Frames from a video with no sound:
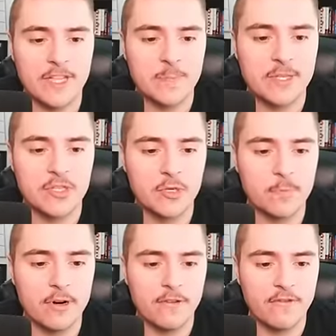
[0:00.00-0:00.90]
been
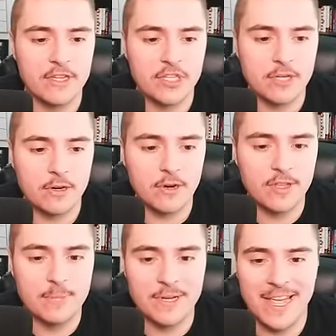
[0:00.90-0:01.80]
super efficient
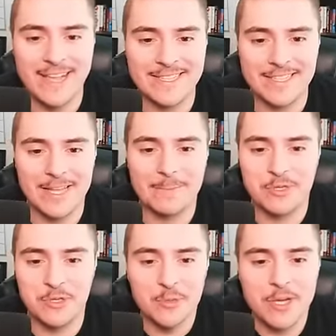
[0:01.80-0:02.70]
early, but it hasn't stopped
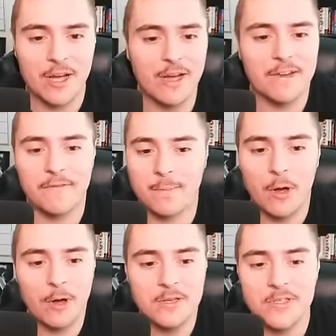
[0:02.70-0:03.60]
UConn from
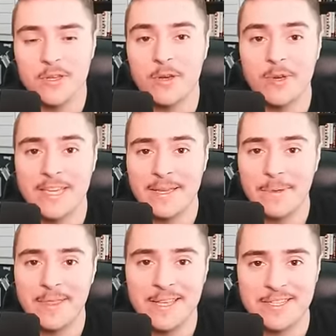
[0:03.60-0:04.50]
also
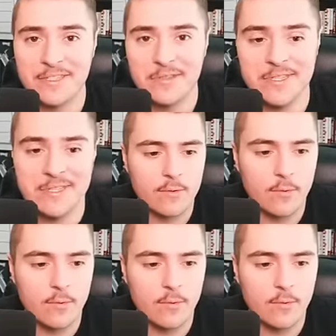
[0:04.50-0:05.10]
keeping things interesting.